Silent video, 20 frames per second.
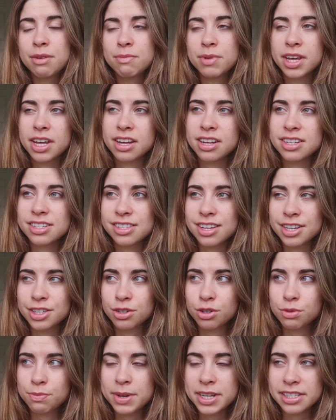because I
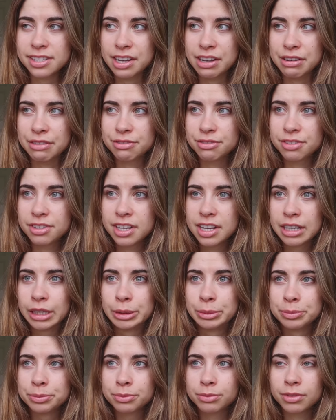told myself
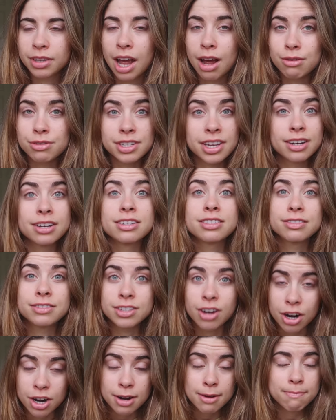I was gonna
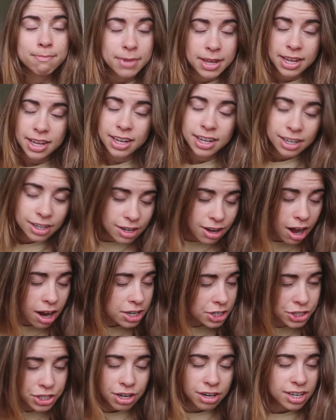start being
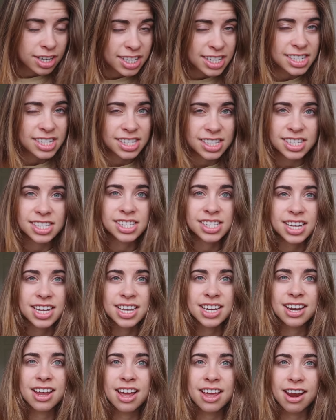gosh darn
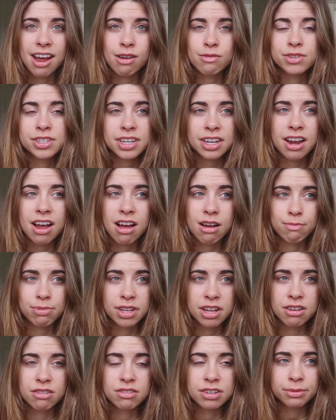consistent and I was gonna
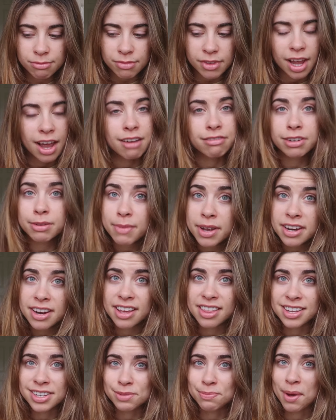upload every
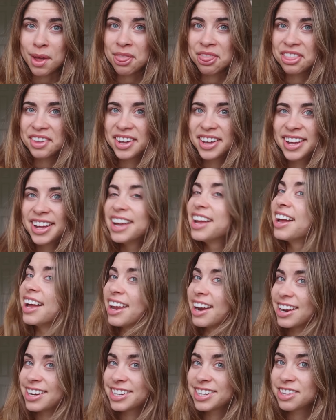Monday this month.
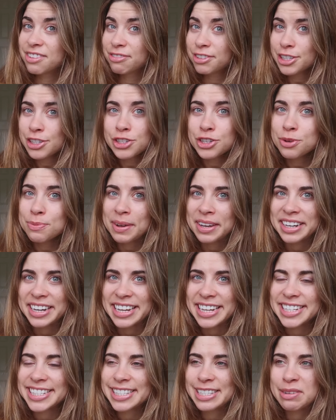And I did the first 2
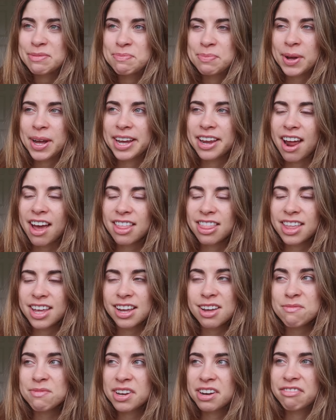Mondays, but I
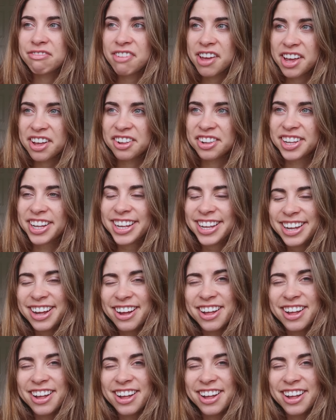think I'm gonna fail.